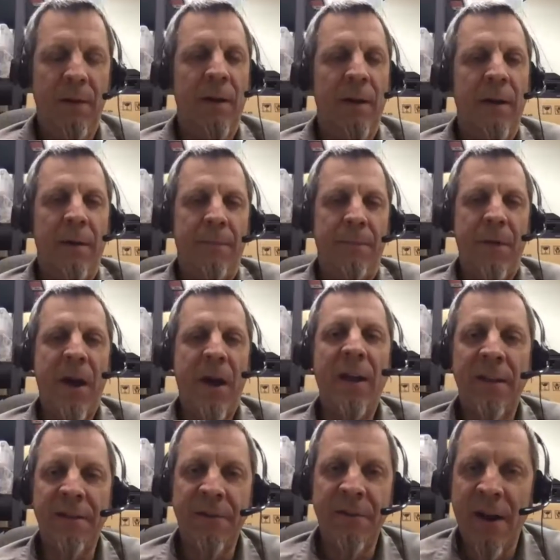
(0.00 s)
um,
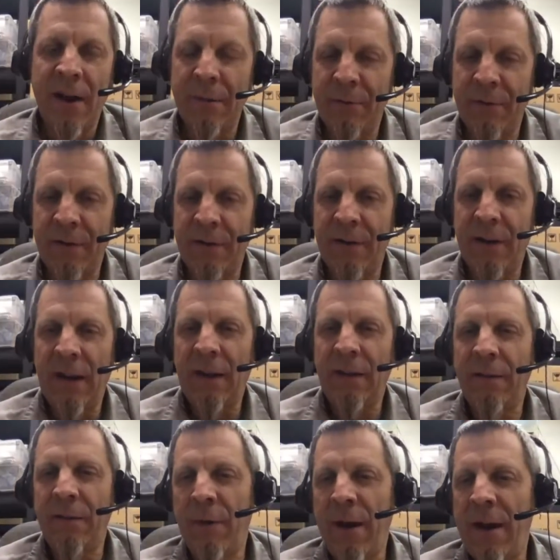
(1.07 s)
Highlander hybrid
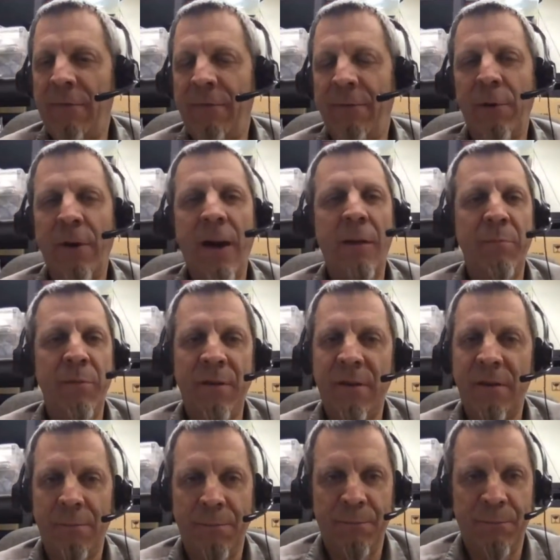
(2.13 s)
and the RAV4 hybrid
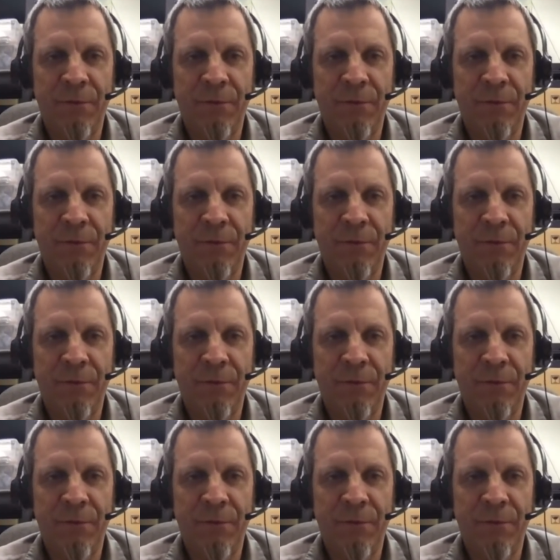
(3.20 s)
are